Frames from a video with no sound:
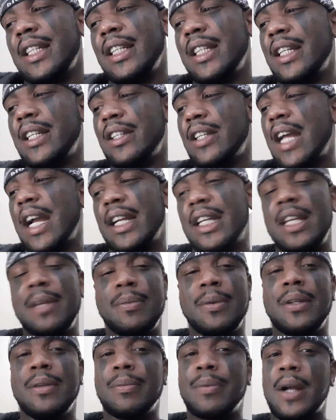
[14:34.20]
and not
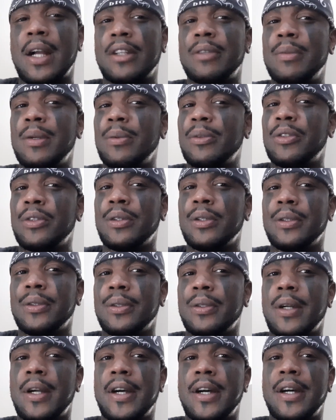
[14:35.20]
keeping approximate with
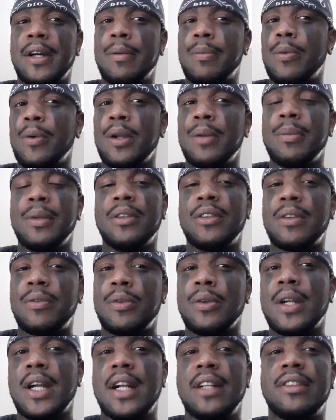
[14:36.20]
your appointments if
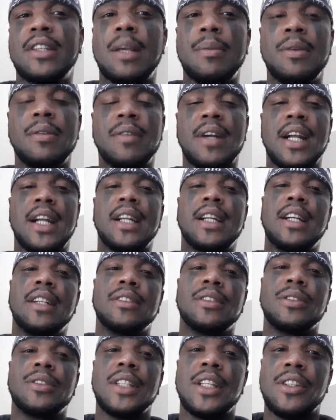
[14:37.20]
you contact me via
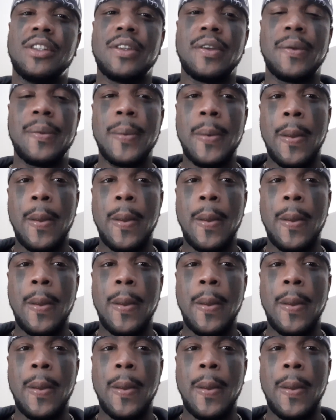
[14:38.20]
consultation.